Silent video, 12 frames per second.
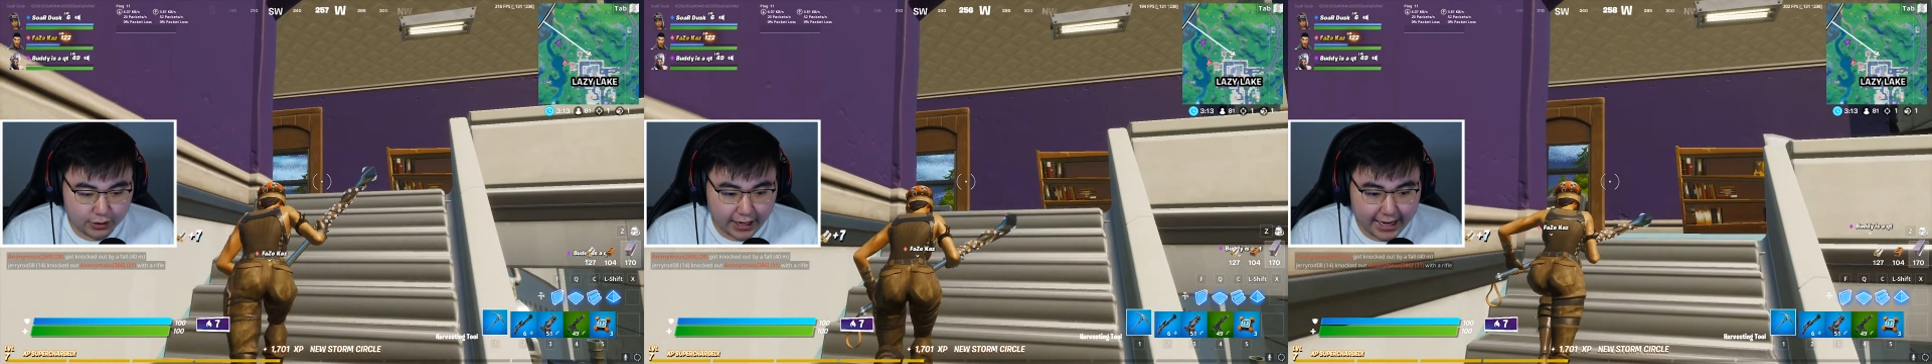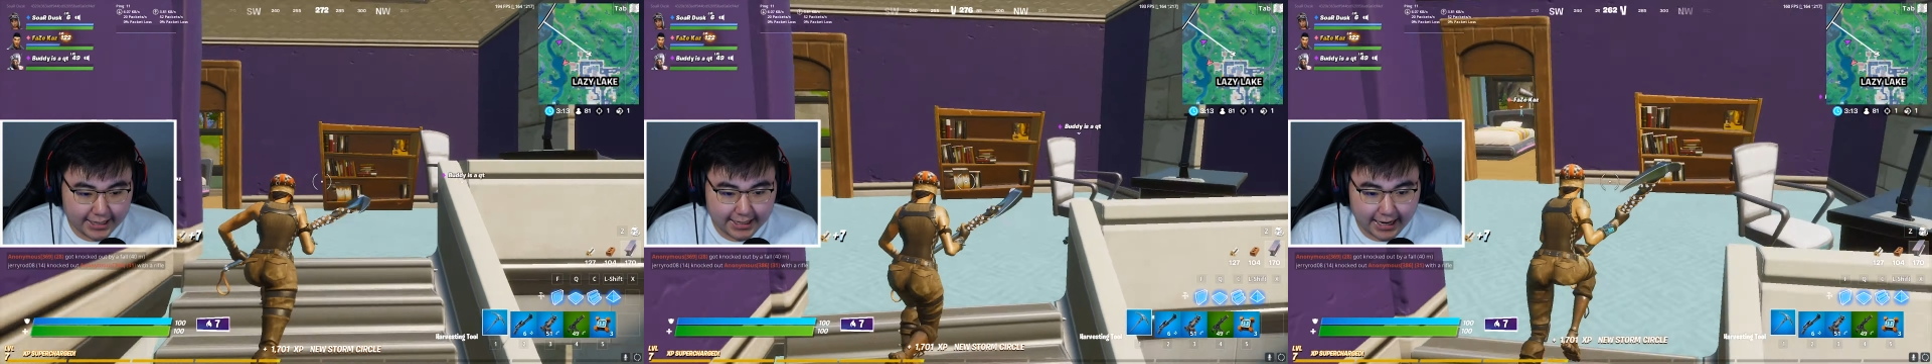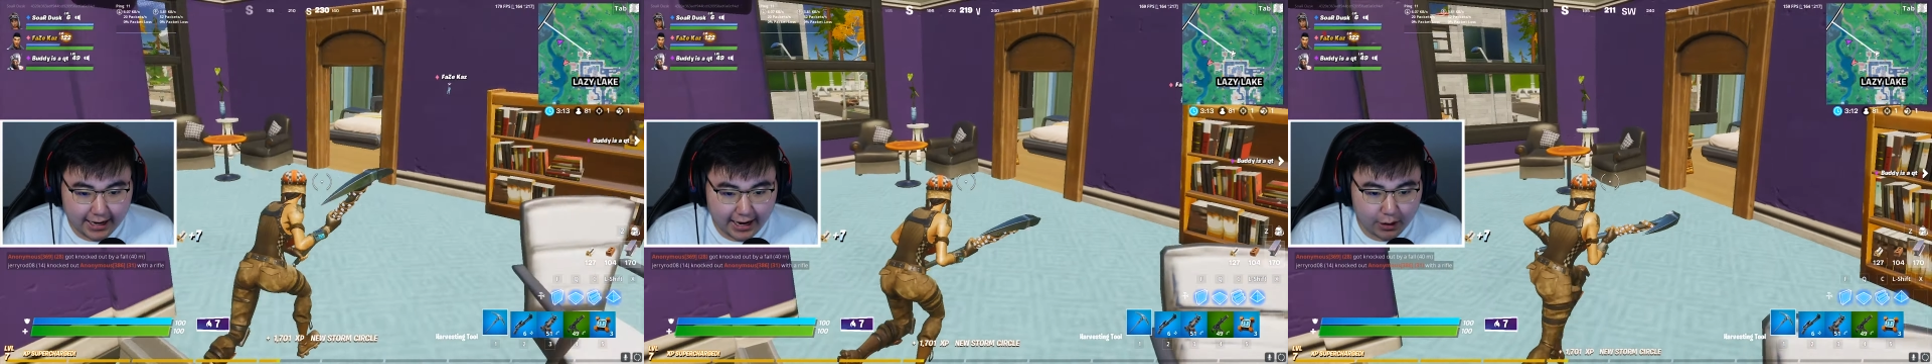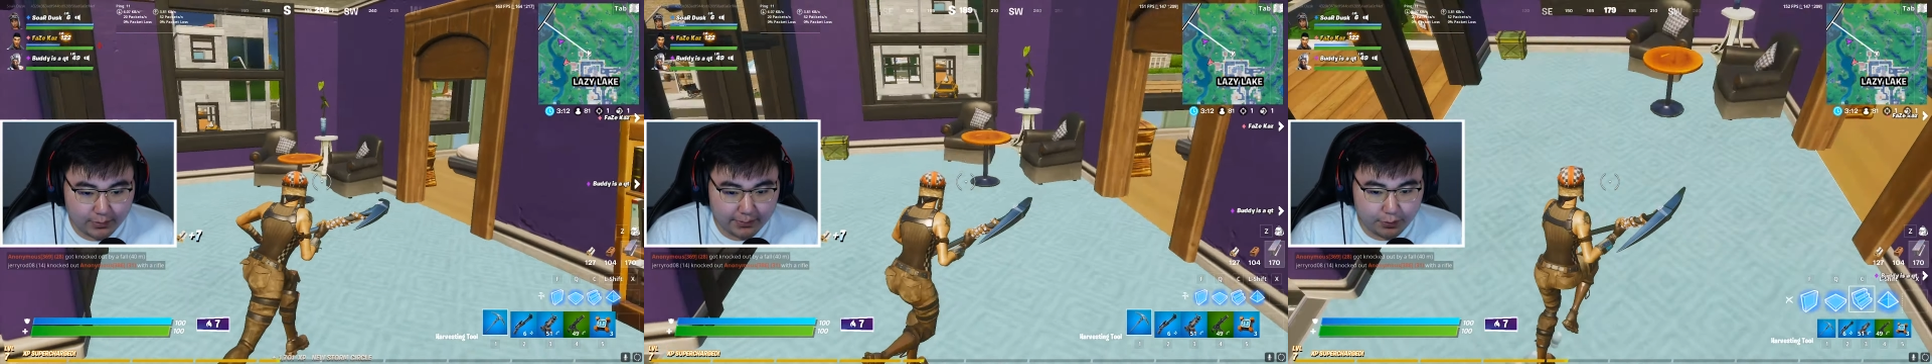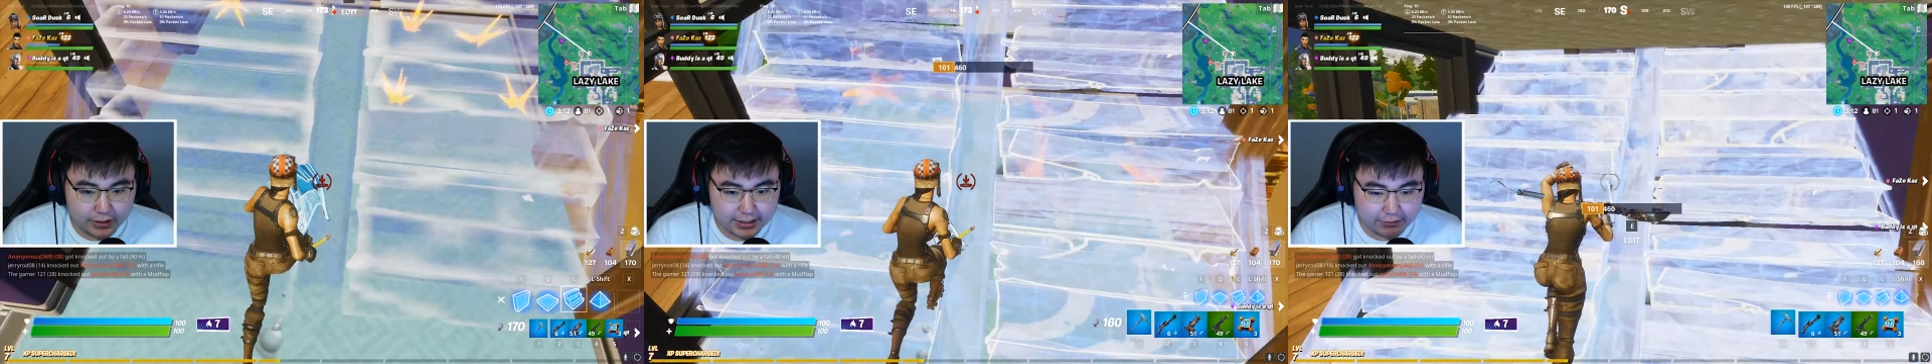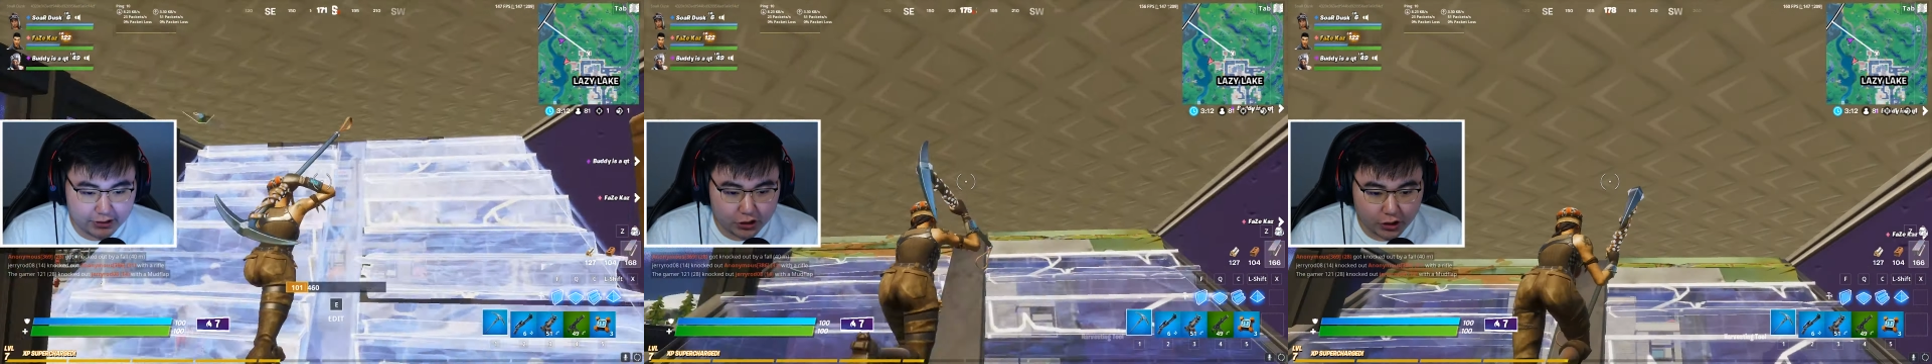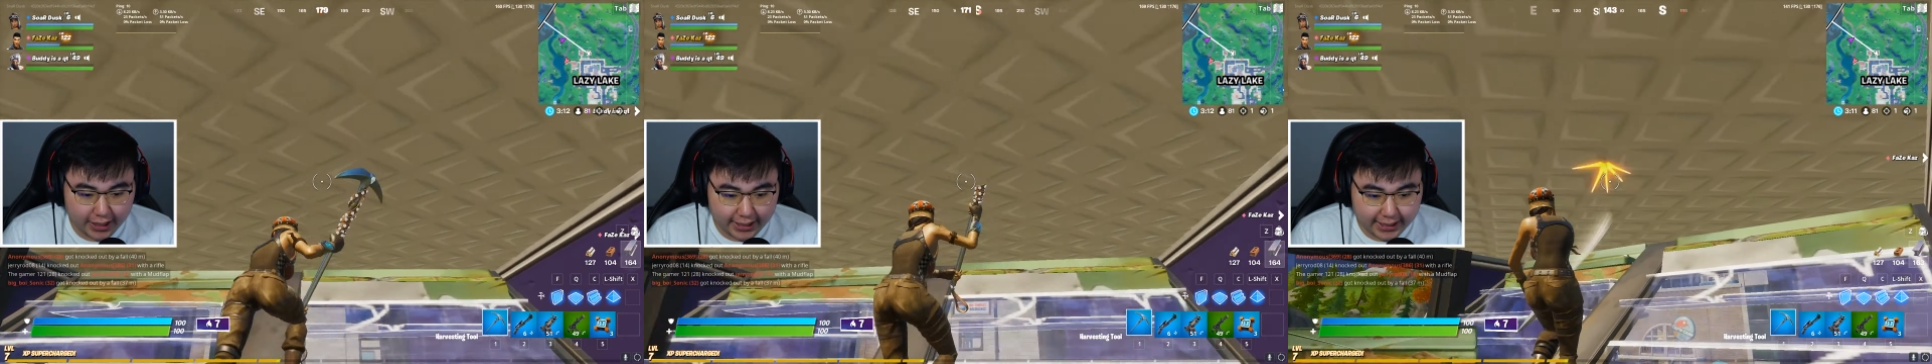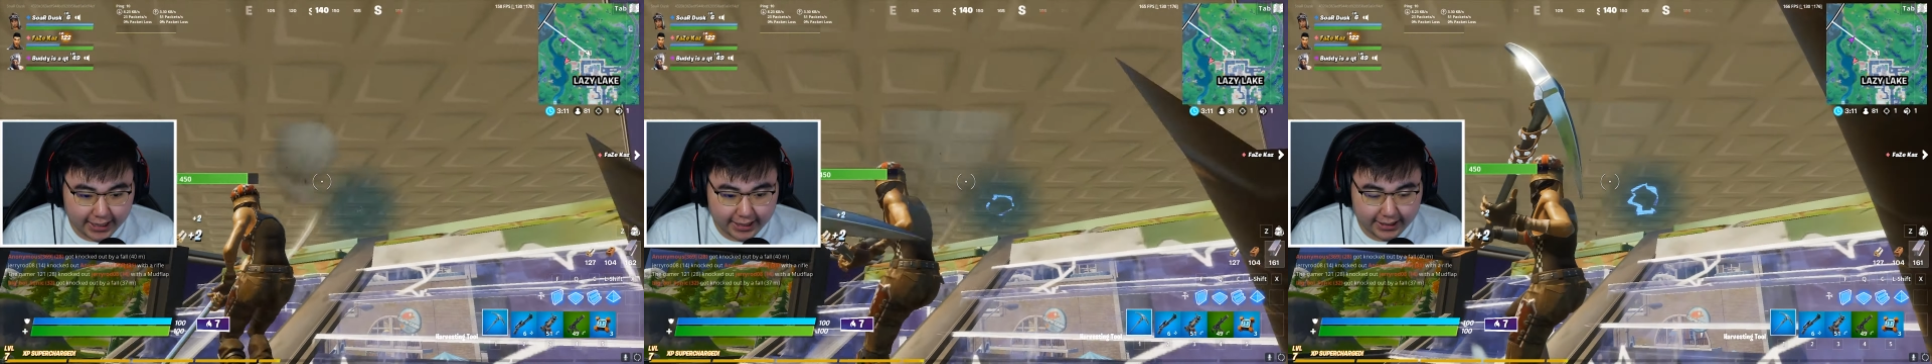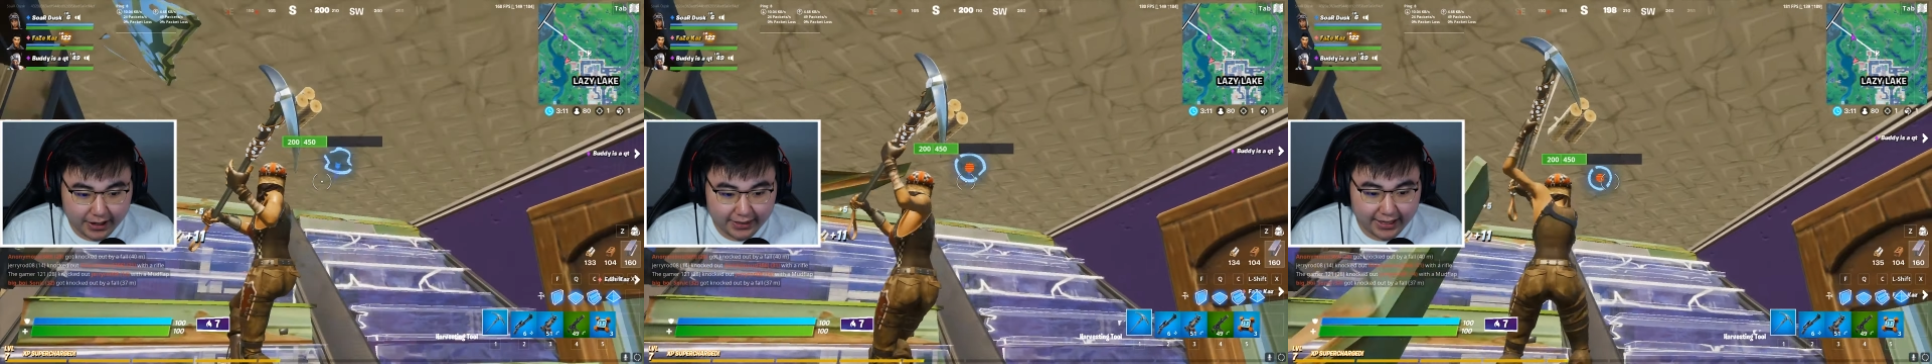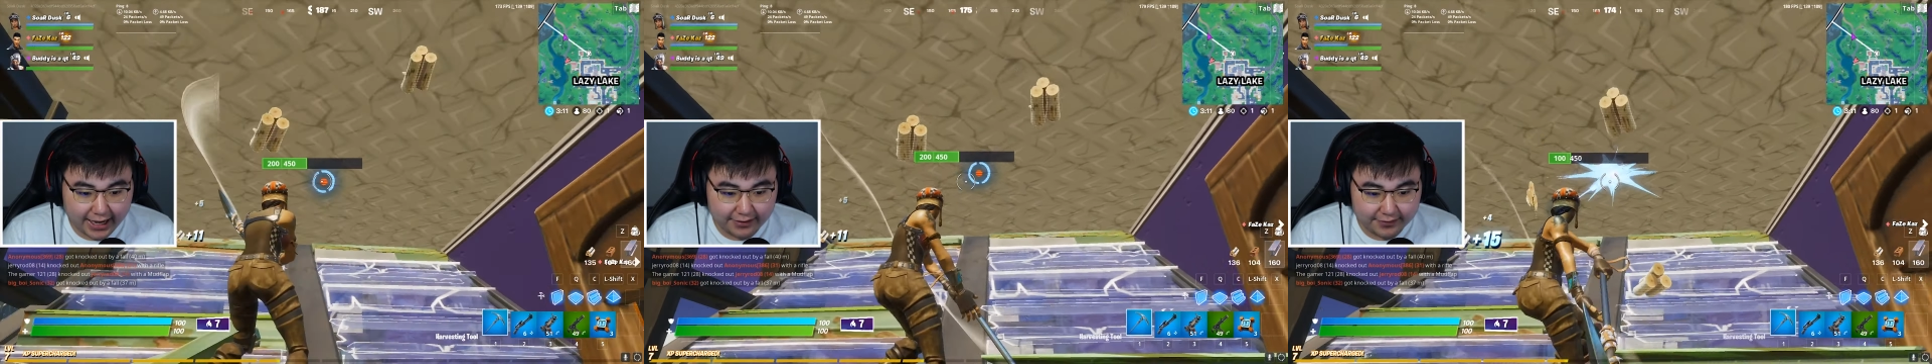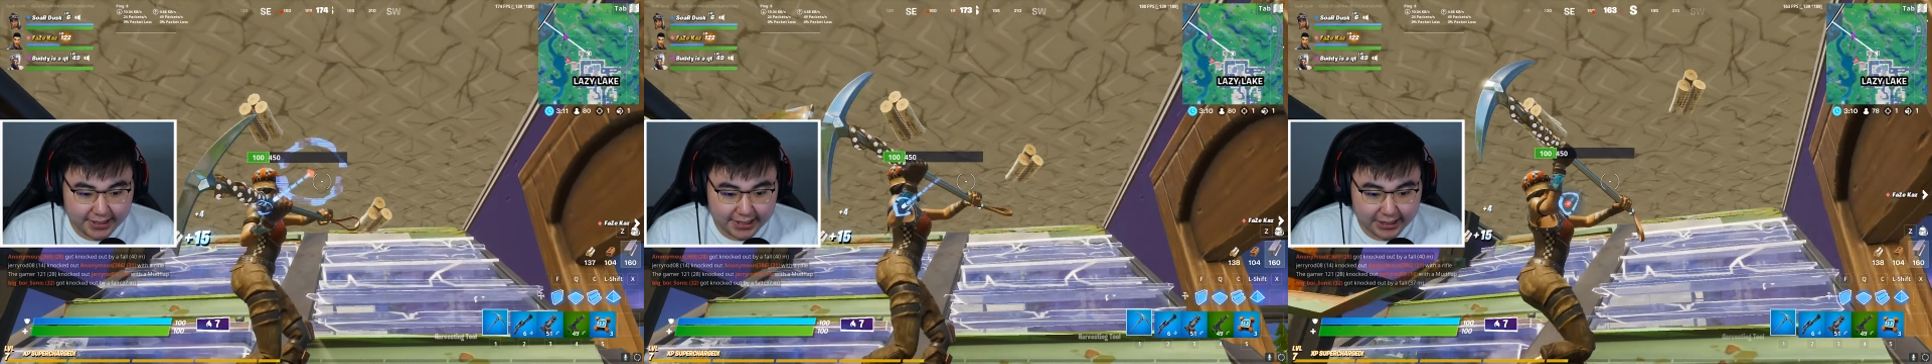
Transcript: So Kaz, how many points are we trying to get by the end of the